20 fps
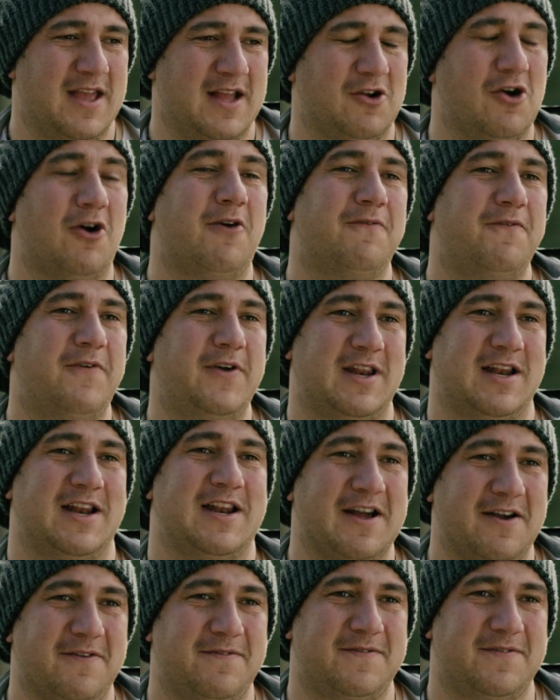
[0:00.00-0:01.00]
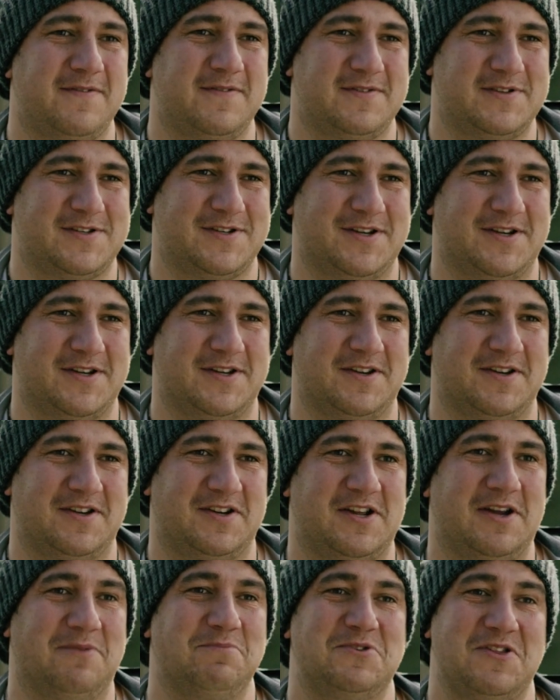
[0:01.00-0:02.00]
confident enough to
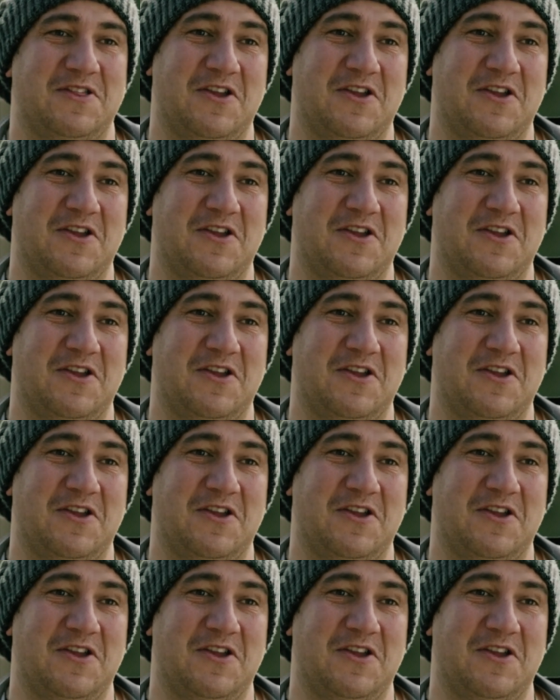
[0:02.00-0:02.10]
come to